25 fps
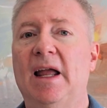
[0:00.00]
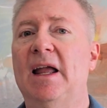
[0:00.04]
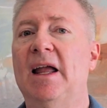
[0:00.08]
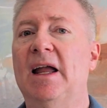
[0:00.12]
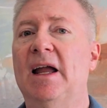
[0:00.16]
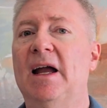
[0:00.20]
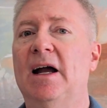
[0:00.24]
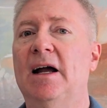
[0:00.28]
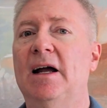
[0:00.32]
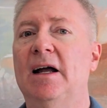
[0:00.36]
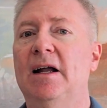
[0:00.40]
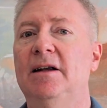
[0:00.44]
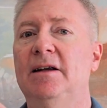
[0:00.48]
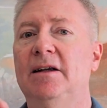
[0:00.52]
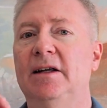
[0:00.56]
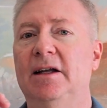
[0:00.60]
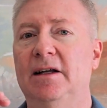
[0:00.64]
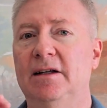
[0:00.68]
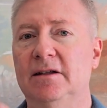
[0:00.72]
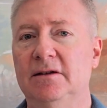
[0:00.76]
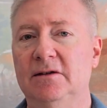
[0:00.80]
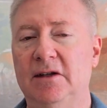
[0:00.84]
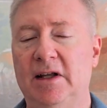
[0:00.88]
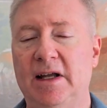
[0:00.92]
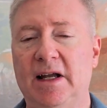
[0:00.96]
and
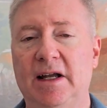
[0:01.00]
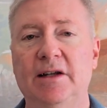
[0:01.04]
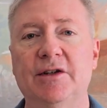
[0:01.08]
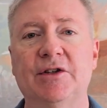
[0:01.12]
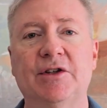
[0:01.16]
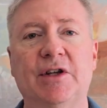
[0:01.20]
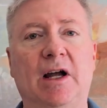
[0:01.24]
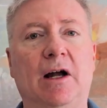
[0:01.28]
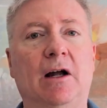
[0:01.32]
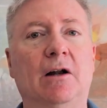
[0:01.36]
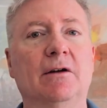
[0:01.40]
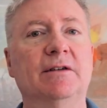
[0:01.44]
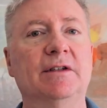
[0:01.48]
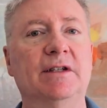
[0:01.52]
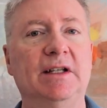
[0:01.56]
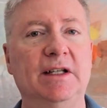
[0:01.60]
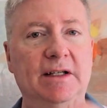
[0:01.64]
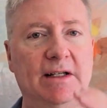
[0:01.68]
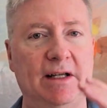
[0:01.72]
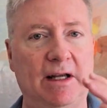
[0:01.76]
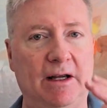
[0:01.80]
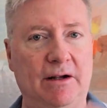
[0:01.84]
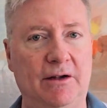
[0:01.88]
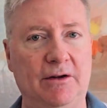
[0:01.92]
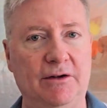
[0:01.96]
it lays out
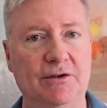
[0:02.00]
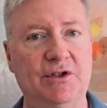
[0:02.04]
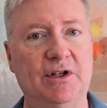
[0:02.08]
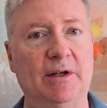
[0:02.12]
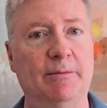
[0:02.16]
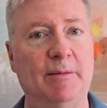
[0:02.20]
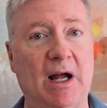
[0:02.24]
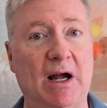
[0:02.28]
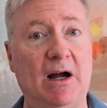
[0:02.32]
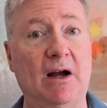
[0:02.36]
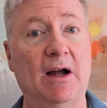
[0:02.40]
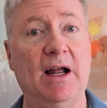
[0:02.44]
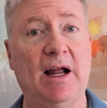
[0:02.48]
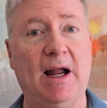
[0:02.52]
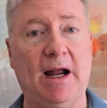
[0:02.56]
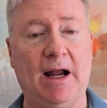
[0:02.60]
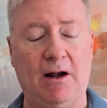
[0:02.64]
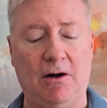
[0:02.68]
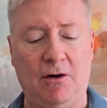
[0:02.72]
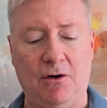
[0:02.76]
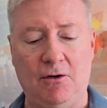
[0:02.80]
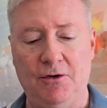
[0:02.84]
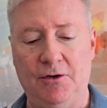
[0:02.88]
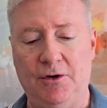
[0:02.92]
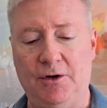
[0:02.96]
details about
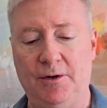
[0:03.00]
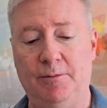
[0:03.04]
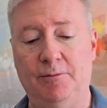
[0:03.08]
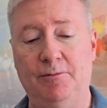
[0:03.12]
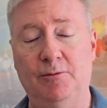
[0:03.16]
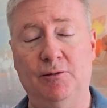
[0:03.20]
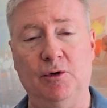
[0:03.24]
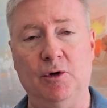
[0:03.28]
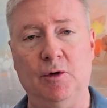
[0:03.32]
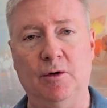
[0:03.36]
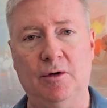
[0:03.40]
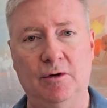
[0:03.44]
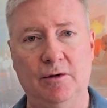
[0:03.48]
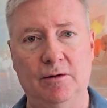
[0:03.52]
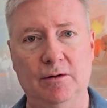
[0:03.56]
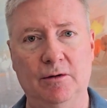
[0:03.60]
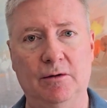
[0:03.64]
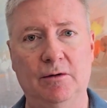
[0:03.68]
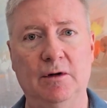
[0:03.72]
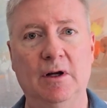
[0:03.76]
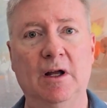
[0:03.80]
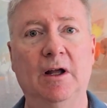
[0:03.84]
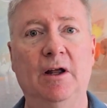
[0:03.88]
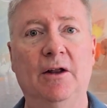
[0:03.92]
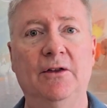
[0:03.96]
how the
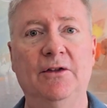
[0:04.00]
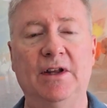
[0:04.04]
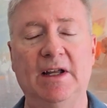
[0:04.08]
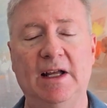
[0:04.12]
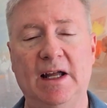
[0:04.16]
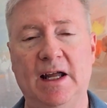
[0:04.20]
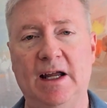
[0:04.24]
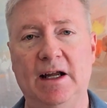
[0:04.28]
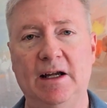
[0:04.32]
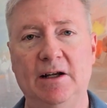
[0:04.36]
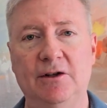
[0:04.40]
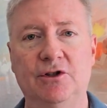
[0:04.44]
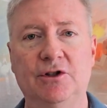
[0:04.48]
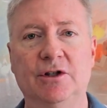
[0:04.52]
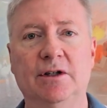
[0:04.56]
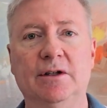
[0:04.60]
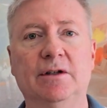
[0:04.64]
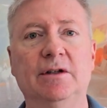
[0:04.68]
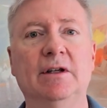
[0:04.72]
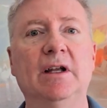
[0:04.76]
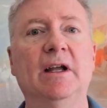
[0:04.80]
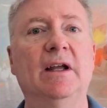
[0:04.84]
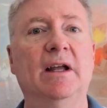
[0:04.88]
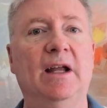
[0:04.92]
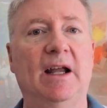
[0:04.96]
broker, the
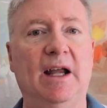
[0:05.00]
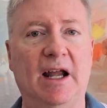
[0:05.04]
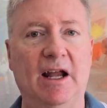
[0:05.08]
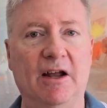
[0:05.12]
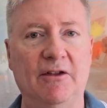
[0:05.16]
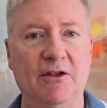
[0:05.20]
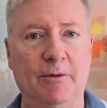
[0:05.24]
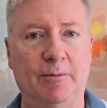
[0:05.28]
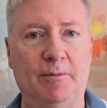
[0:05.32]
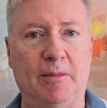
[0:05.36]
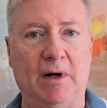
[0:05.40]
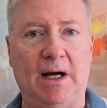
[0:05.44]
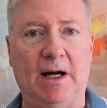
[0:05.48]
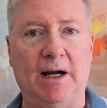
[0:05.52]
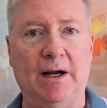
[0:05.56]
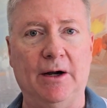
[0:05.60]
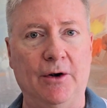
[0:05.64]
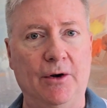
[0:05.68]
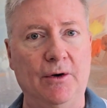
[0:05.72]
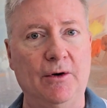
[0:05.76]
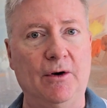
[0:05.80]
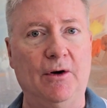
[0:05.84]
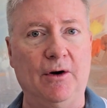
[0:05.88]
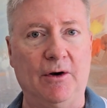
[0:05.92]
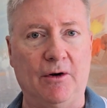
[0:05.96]
agent, and the
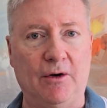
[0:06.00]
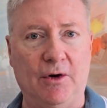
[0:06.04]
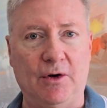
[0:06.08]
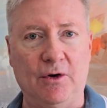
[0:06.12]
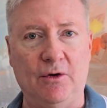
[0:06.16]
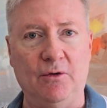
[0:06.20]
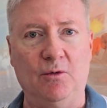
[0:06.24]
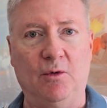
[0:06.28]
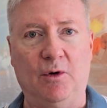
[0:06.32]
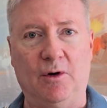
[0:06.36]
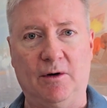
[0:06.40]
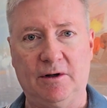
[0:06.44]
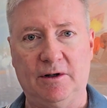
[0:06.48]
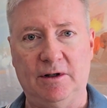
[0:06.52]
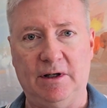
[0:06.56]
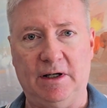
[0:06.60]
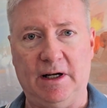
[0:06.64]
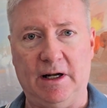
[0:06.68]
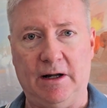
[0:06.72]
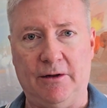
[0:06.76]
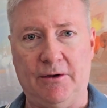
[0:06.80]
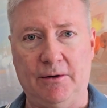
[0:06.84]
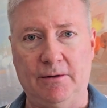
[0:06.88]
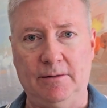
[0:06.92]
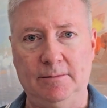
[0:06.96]
buyer are going to work
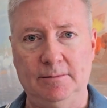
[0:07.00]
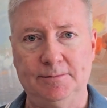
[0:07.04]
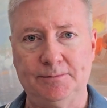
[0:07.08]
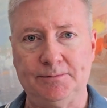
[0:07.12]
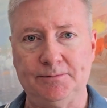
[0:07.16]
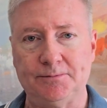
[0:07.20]
together.